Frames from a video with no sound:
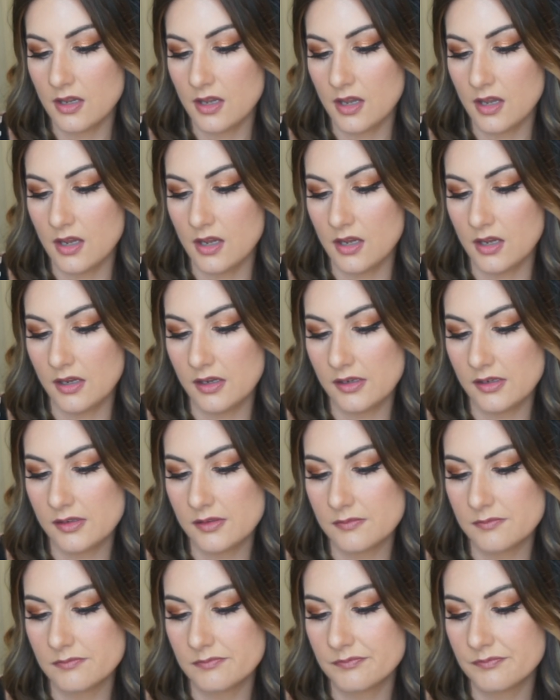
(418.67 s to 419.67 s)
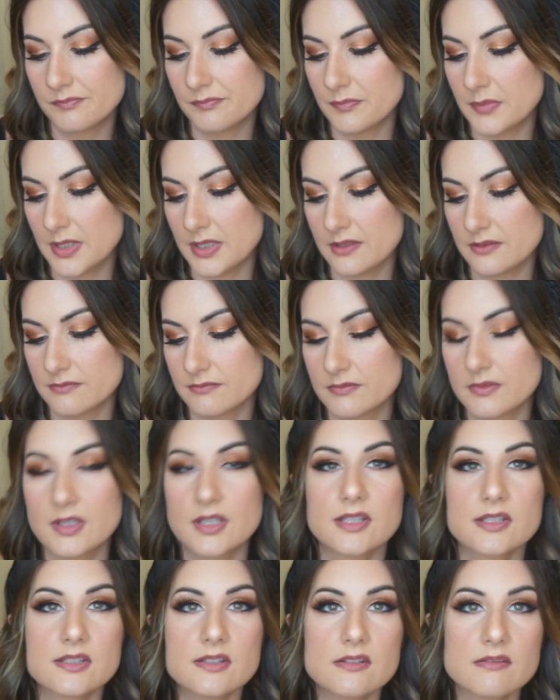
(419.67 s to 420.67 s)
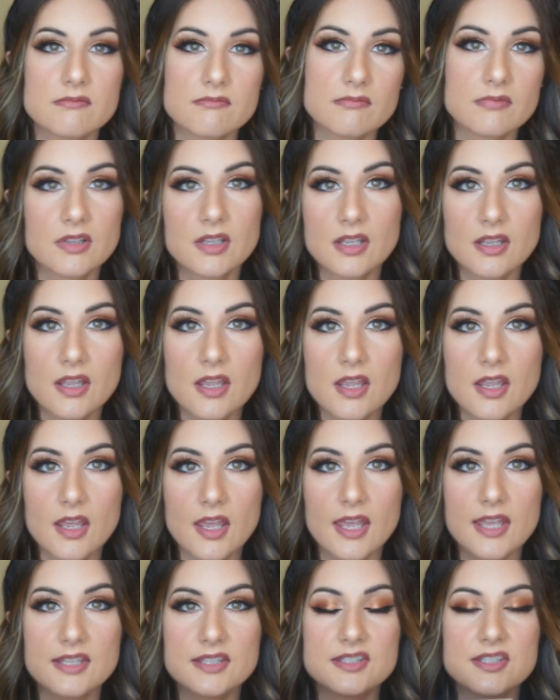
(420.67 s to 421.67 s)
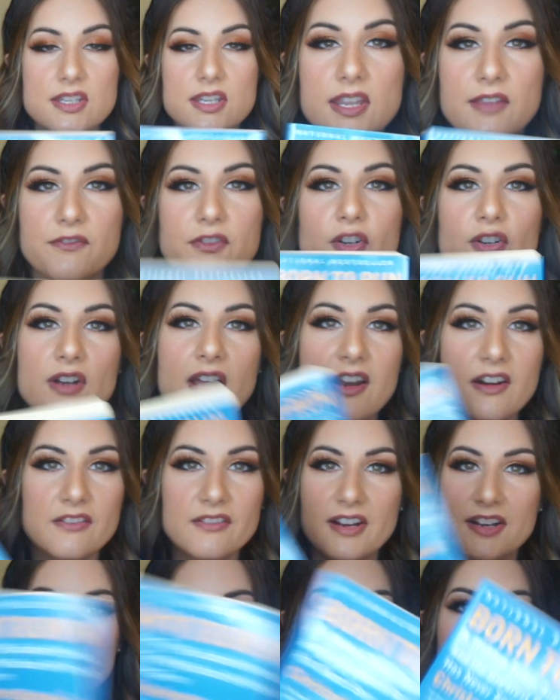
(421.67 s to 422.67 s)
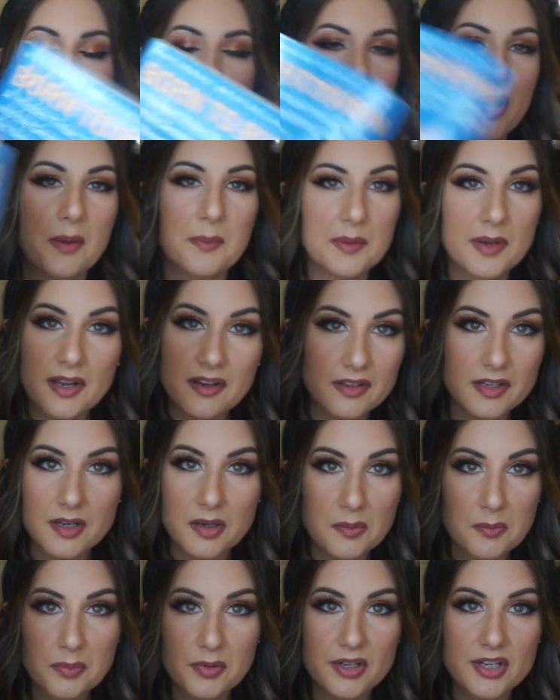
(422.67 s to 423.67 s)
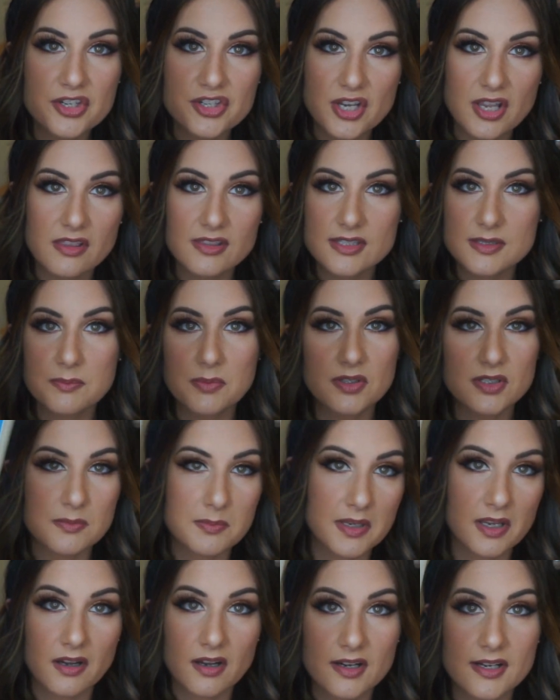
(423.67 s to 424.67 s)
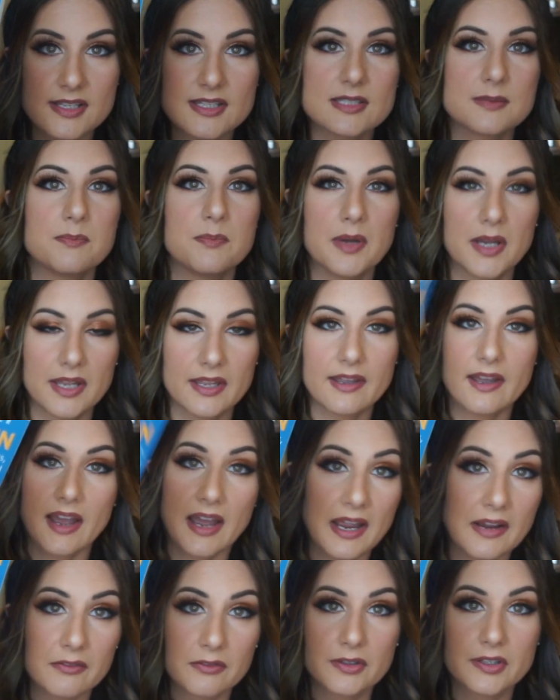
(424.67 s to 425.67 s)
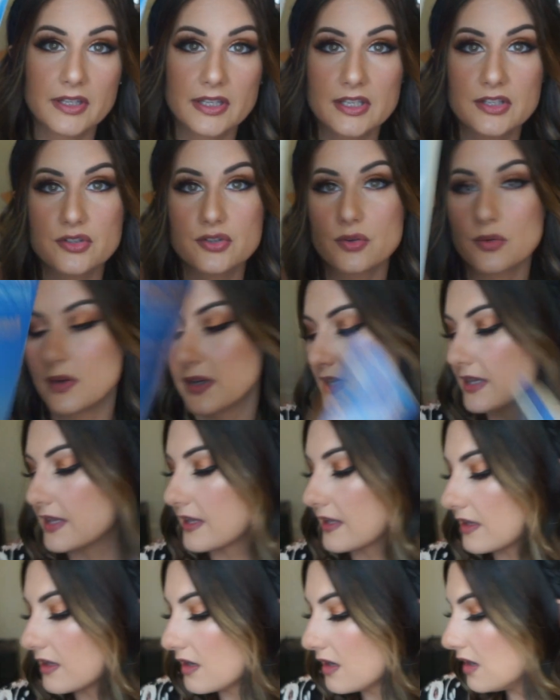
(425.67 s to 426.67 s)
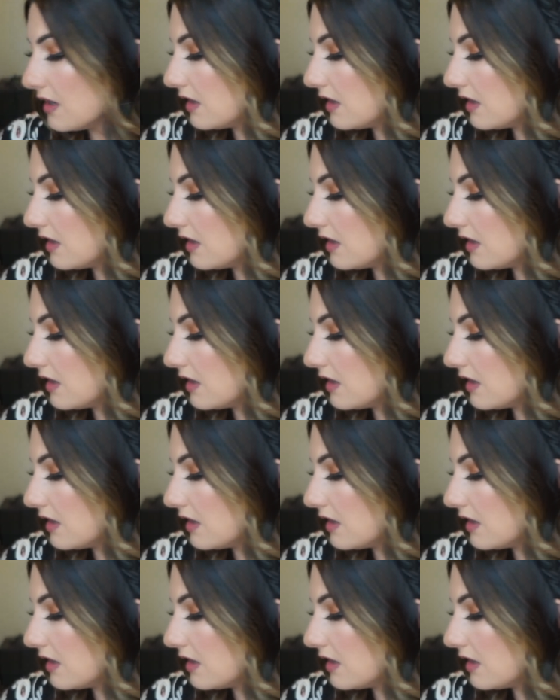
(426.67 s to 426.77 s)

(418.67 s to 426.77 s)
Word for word: Um, but it, it, if you're not a runner, you're probably not going to appreciate this book, to be honest, but I really enjoyed it.